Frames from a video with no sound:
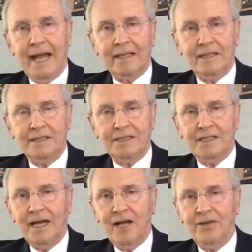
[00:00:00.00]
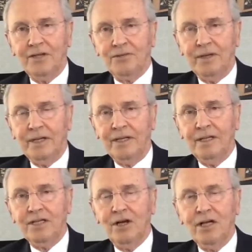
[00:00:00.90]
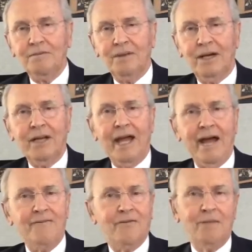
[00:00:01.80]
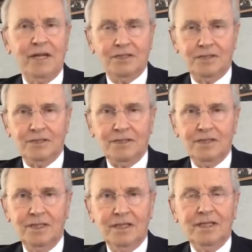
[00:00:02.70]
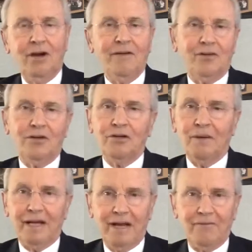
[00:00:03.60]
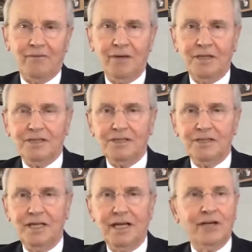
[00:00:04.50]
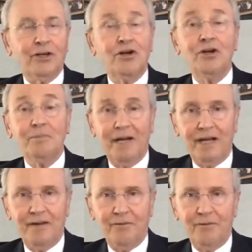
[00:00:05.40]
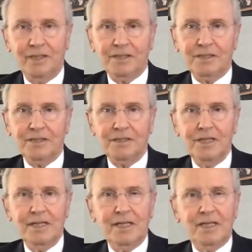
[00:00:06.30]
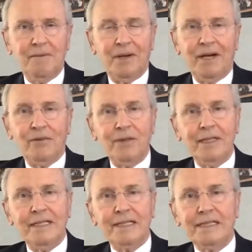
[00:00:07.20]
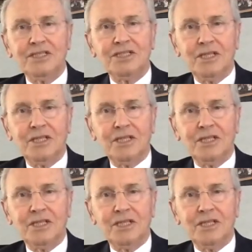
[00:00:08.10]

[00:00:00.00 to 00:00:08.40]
athletes and how they trained. And they talked about affirmations. Now, I've heard about affirmations, and I had heard about affirmations, but I really didn't